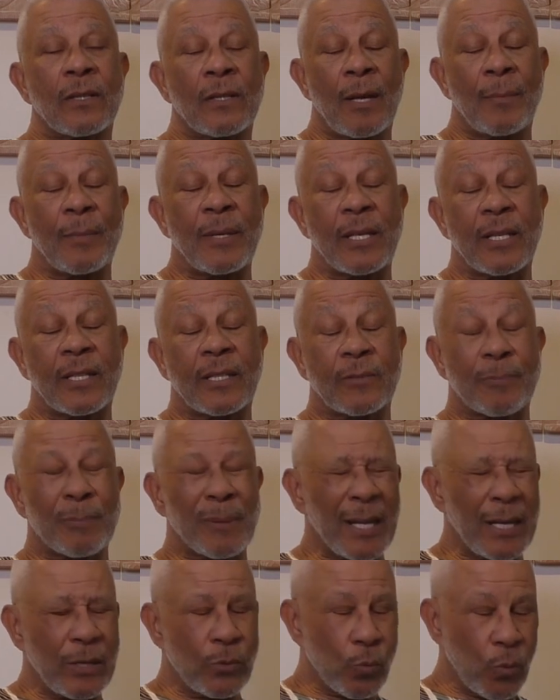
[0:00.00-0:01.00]
Let me
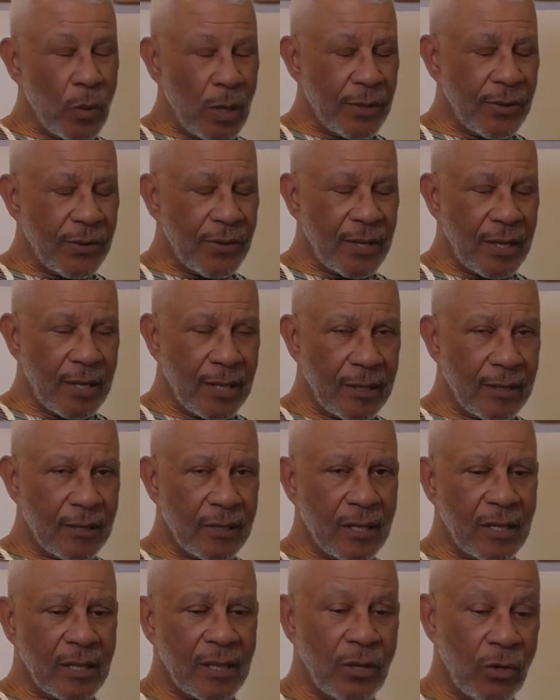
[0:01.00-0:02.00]
explain one thing,
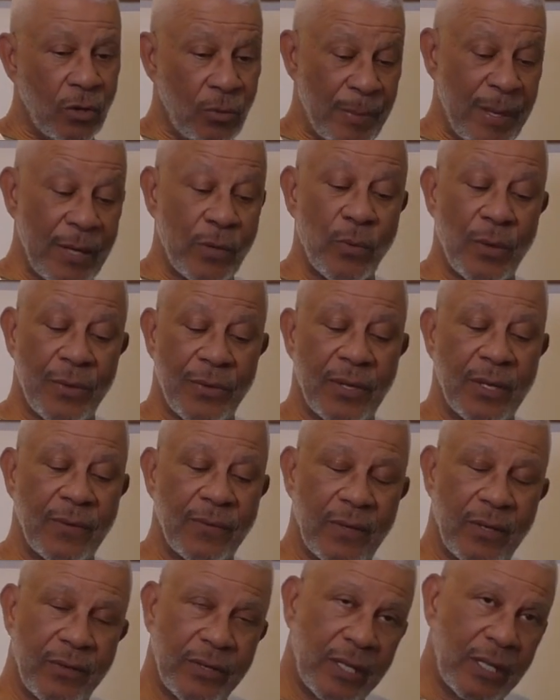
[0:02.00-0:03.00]
or make one thing
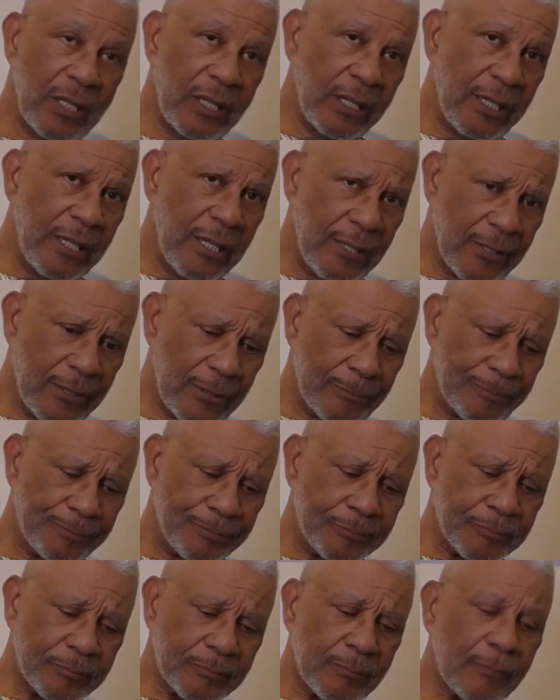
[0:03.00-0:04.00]
very clear.
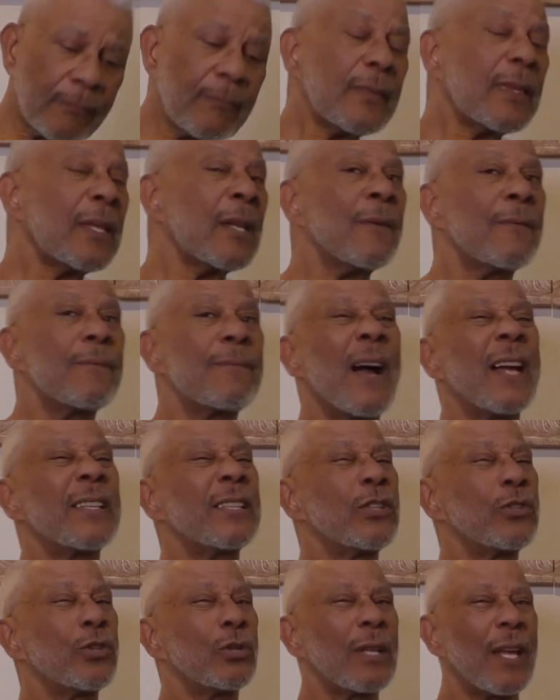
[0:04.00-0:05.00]

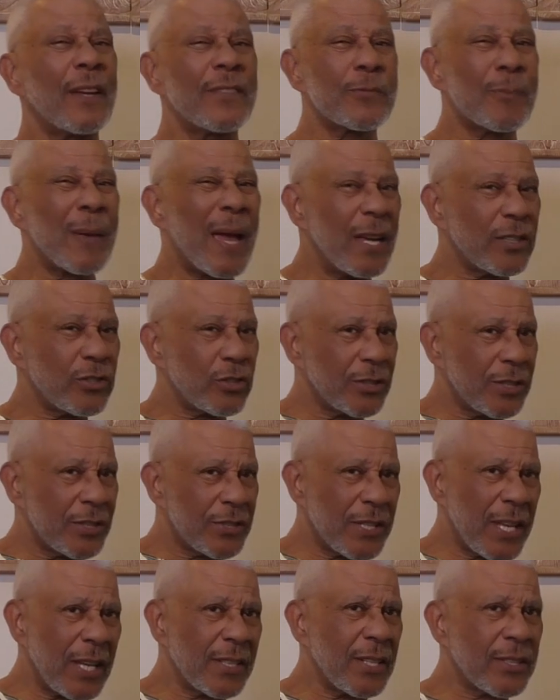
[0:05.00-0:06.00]
Finding your life's passion
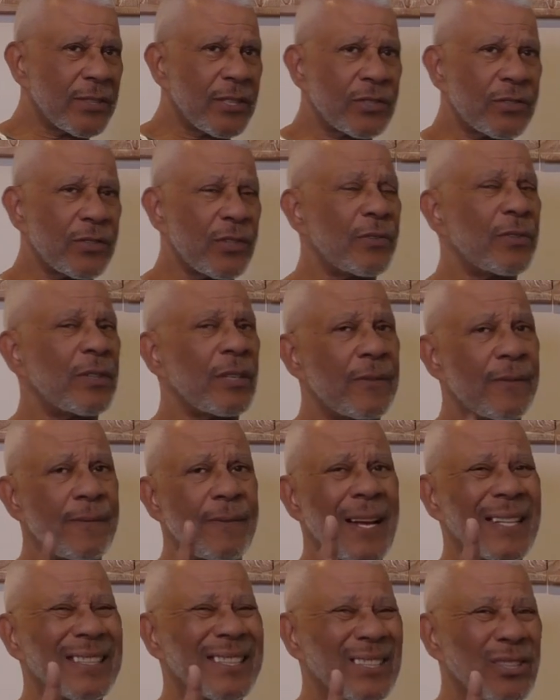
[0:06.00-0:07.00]
is not necessarily
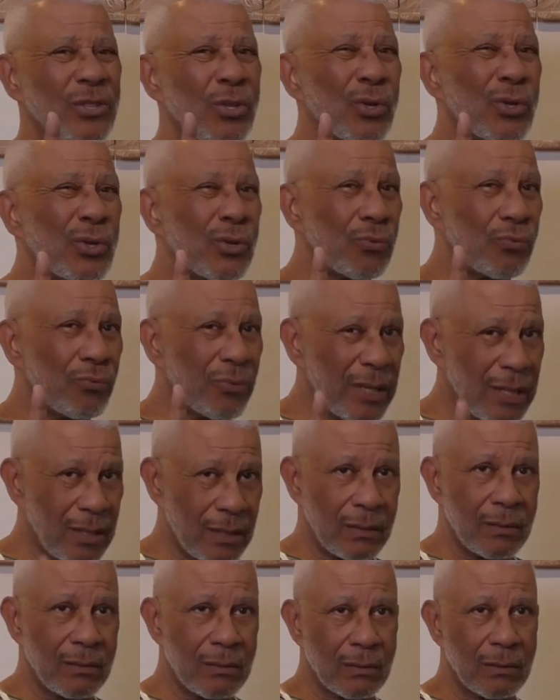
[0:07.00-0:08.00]
finding your
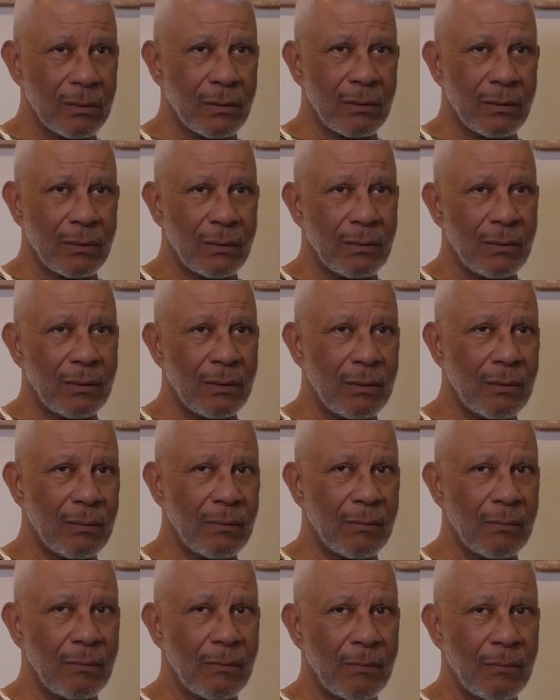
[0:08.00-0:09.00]
career,
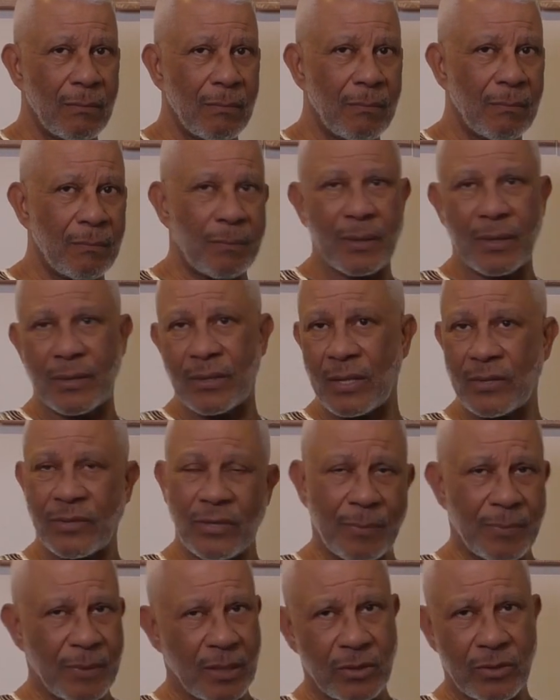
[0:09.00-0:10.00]
because that's
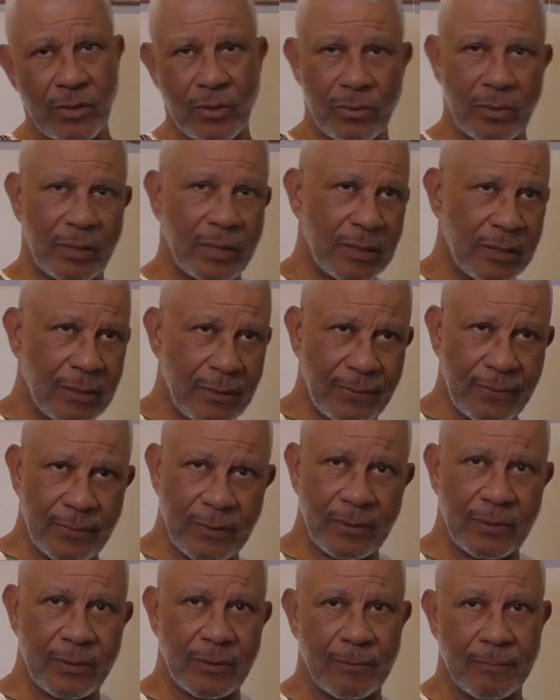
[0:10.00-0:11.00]
something totally different.